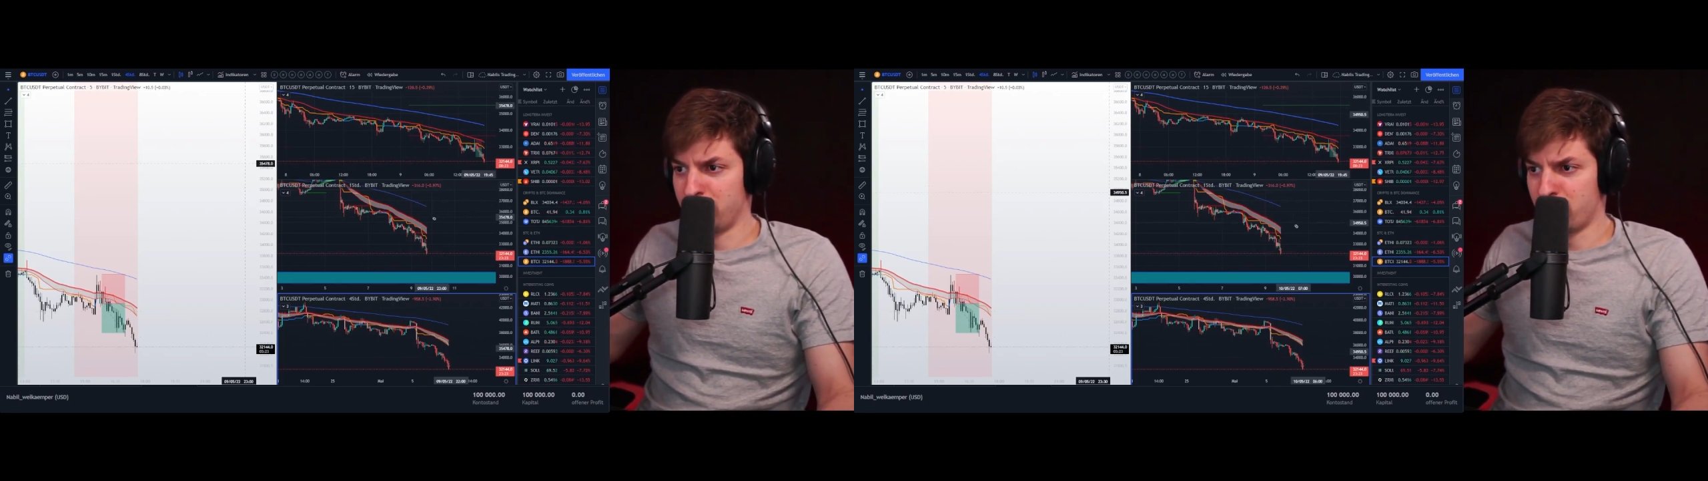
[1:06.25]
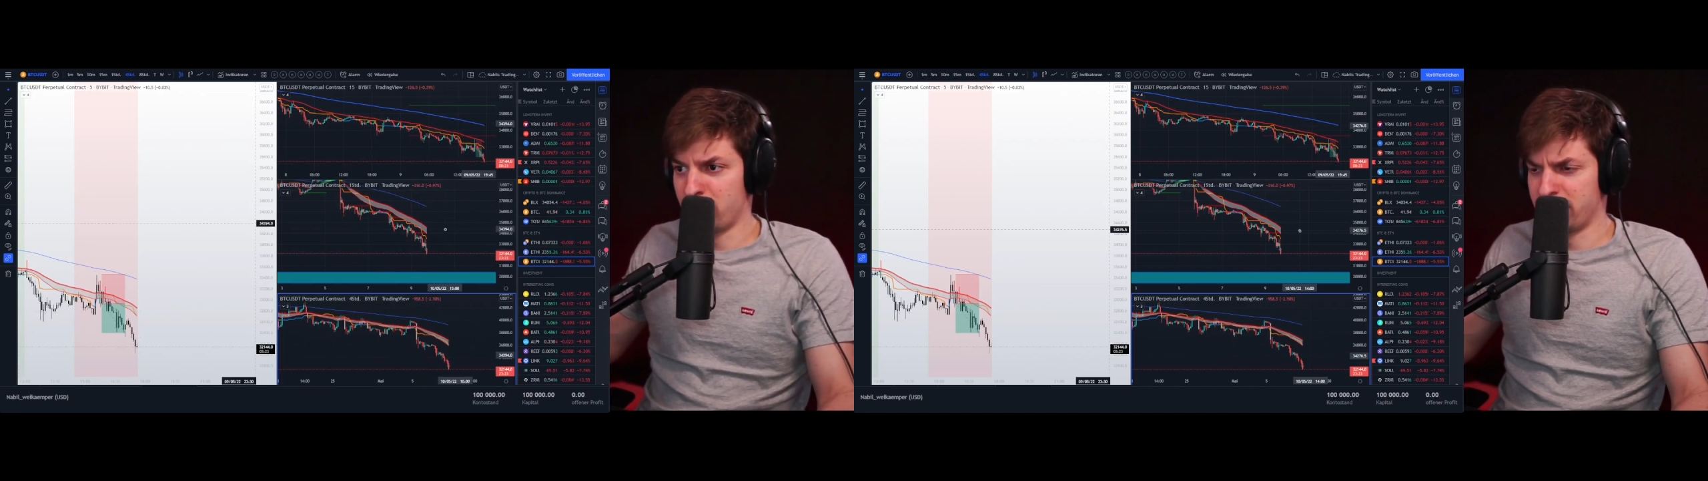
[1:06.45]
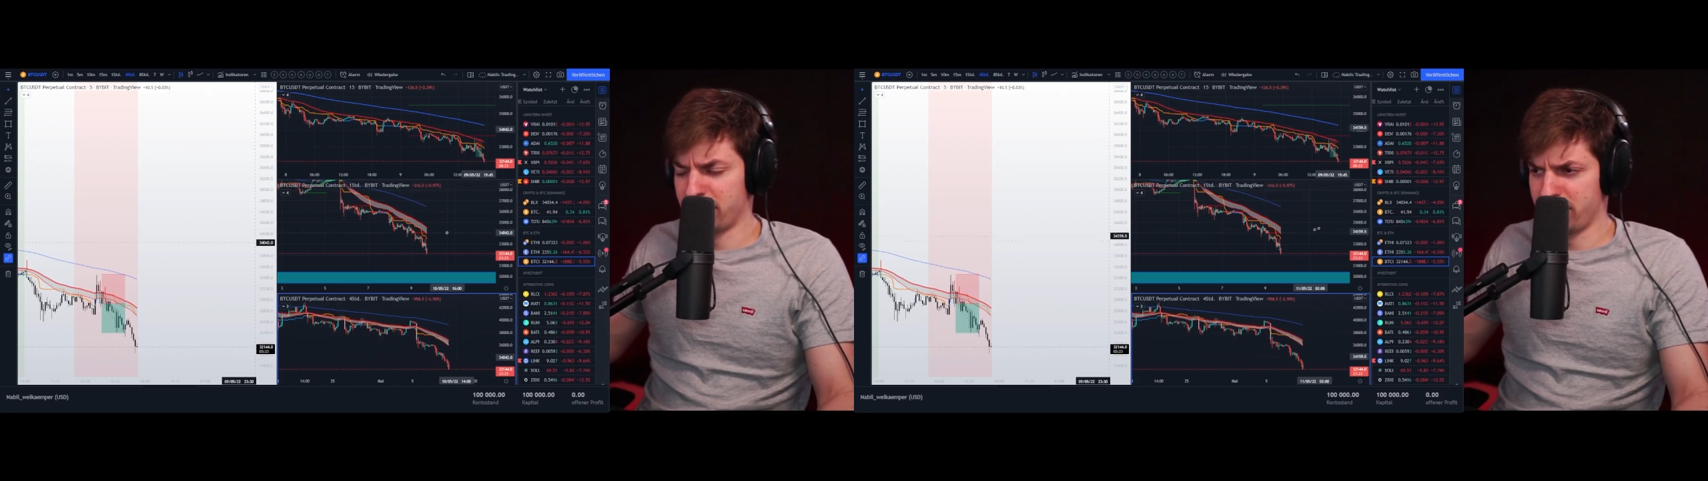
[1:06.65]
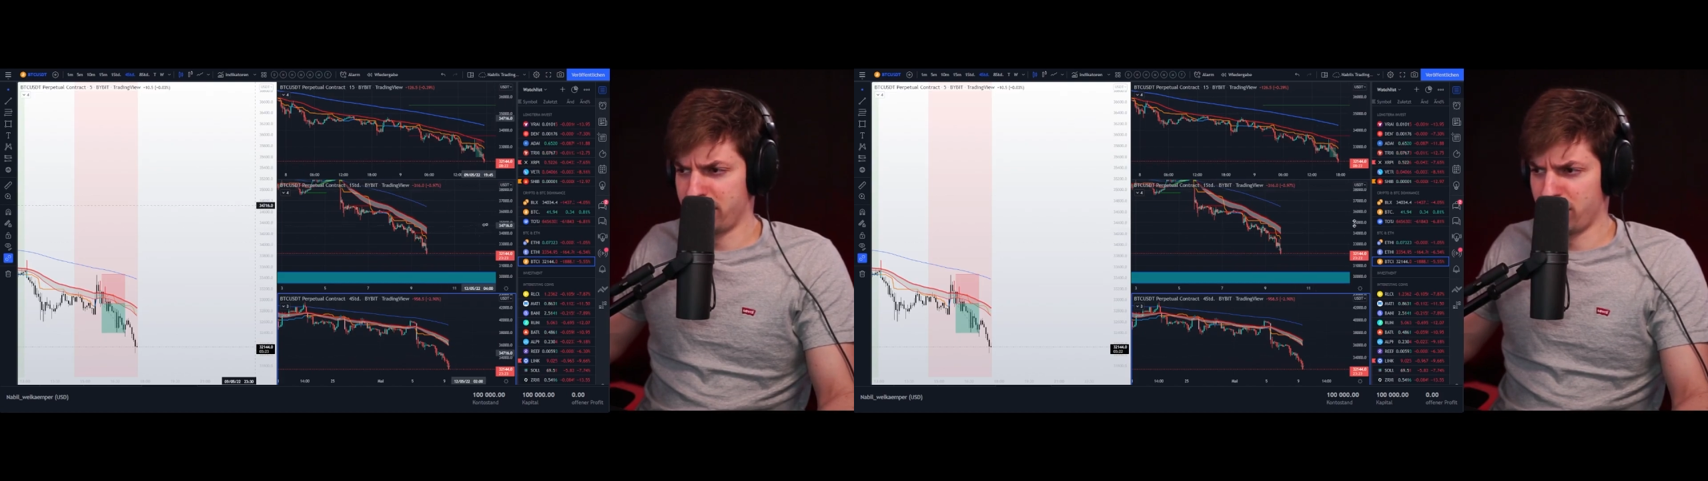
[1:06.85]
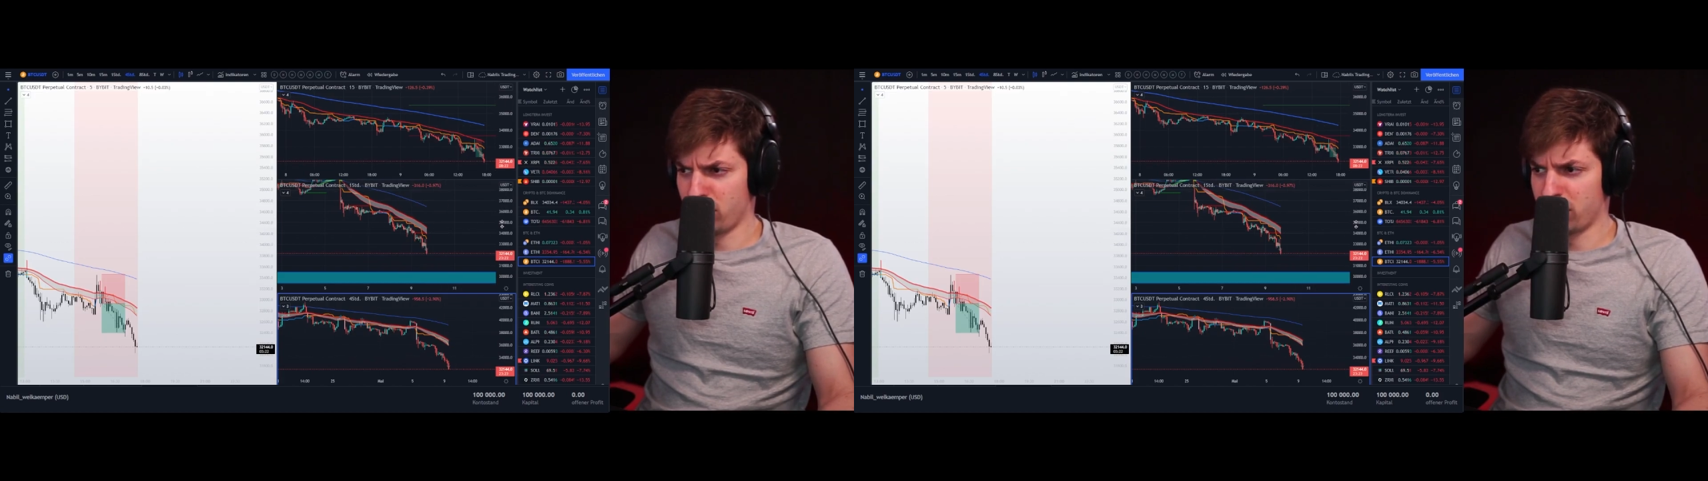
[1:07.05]
trend
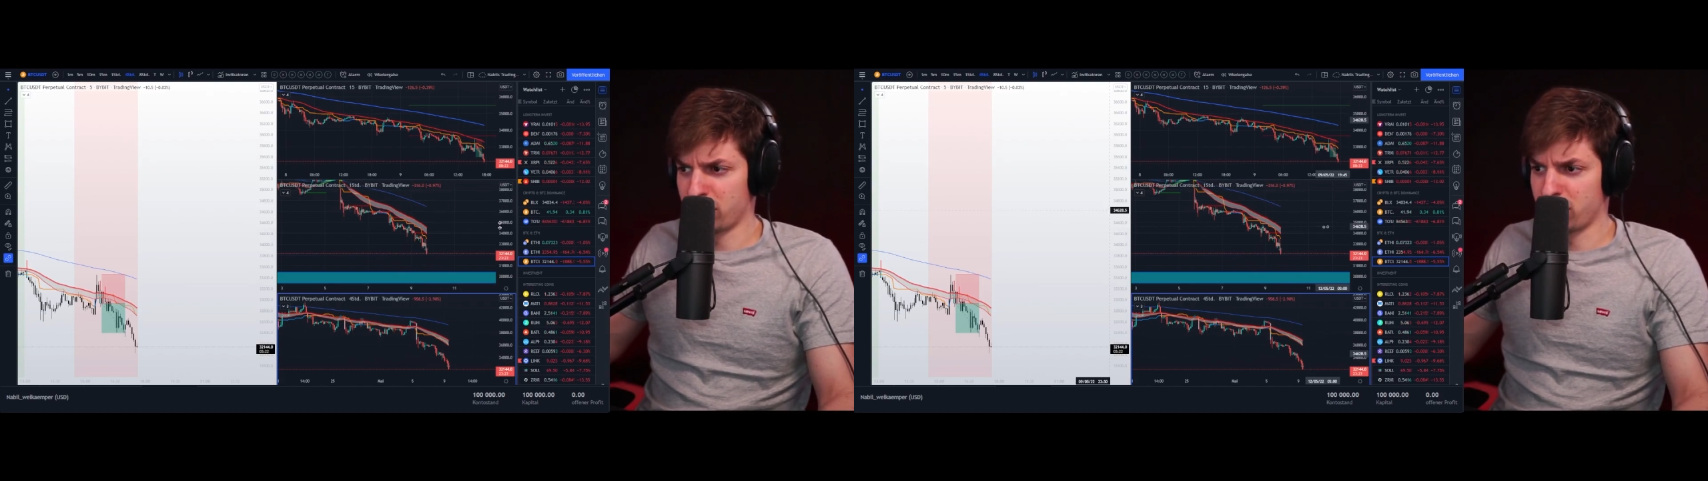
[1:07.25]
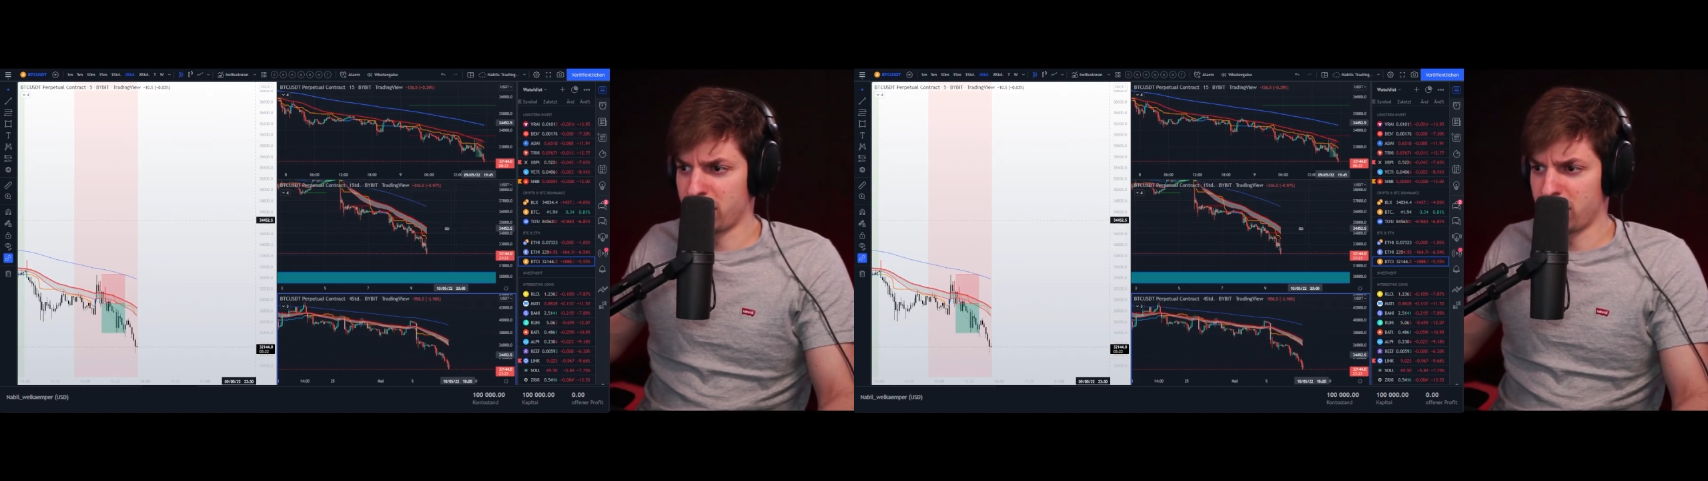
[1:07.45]
situation.